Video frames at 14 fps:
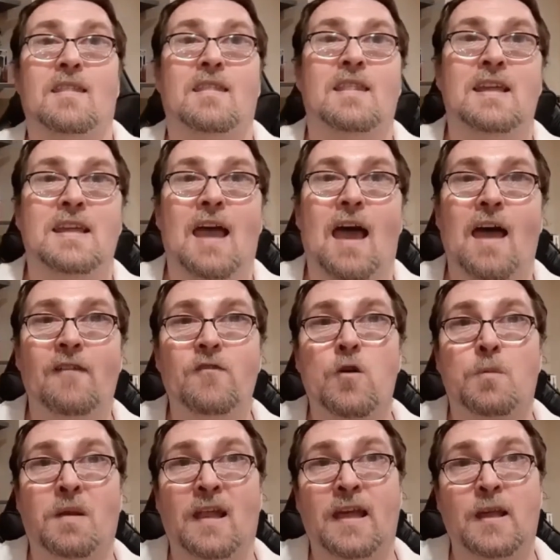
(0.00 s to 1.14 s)
the other
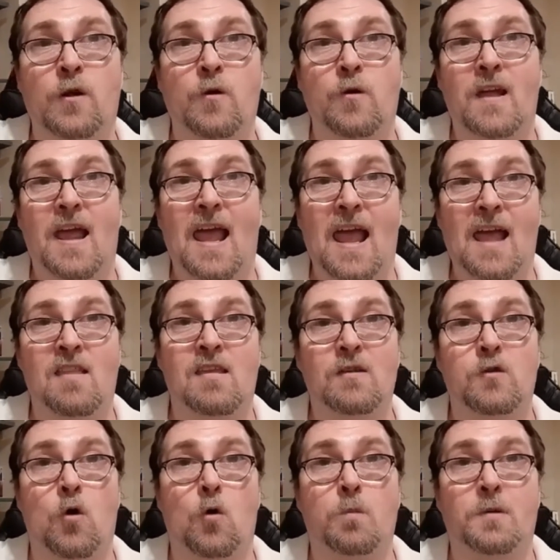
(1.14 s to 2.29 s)
player has a
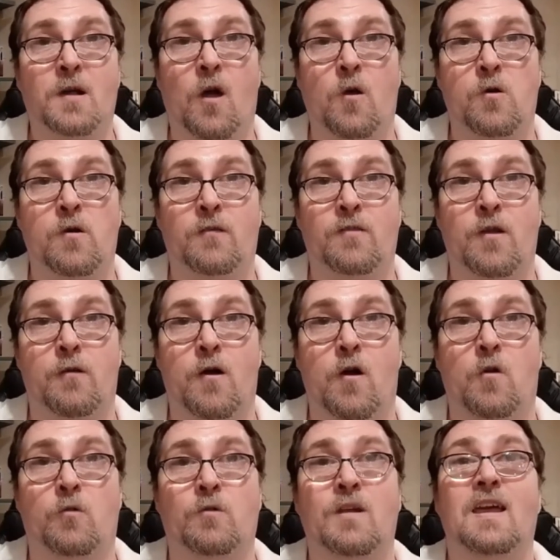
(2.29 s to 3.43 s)
Nope card of their
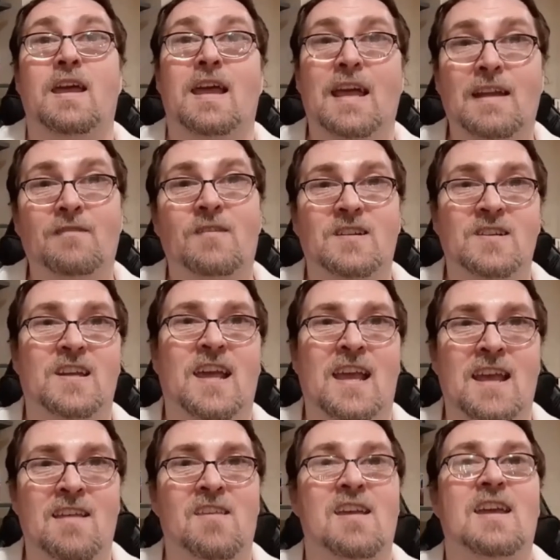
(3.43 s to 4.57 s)
own, in which
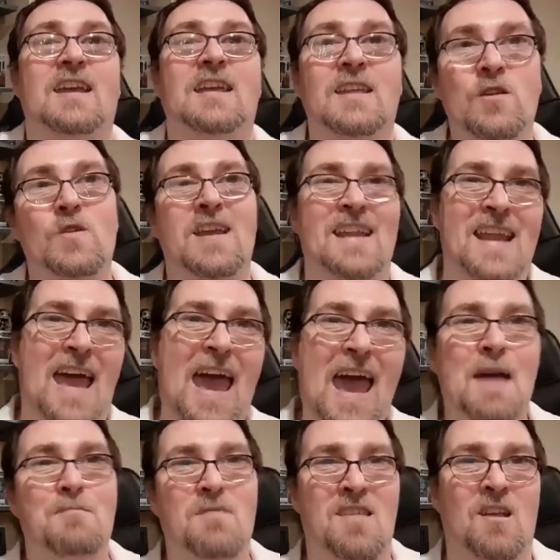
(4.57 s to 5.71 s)
case you can
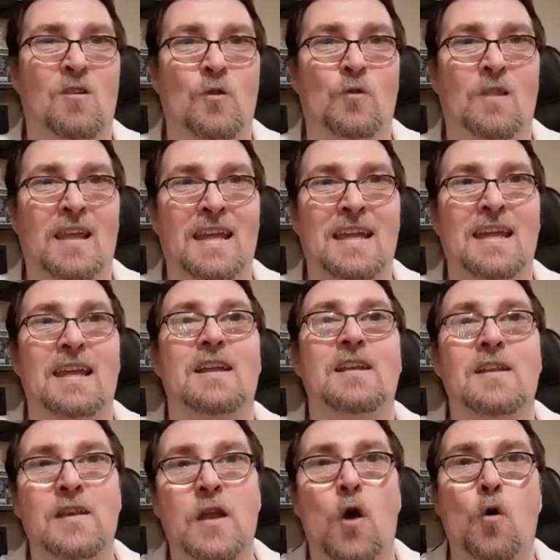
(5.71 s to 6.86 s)
absolutely
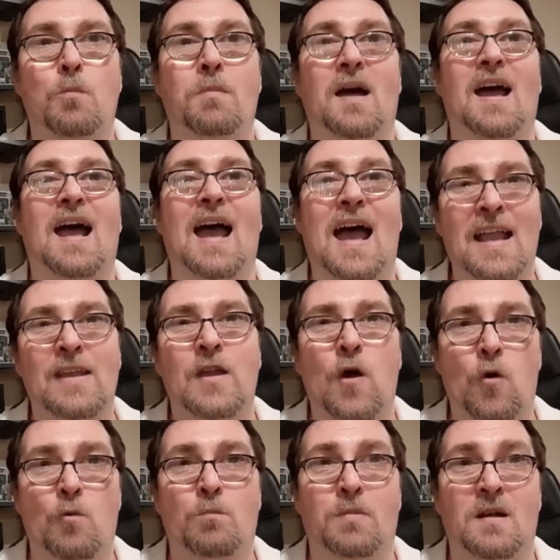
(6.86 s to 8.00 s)
Nope a Nope.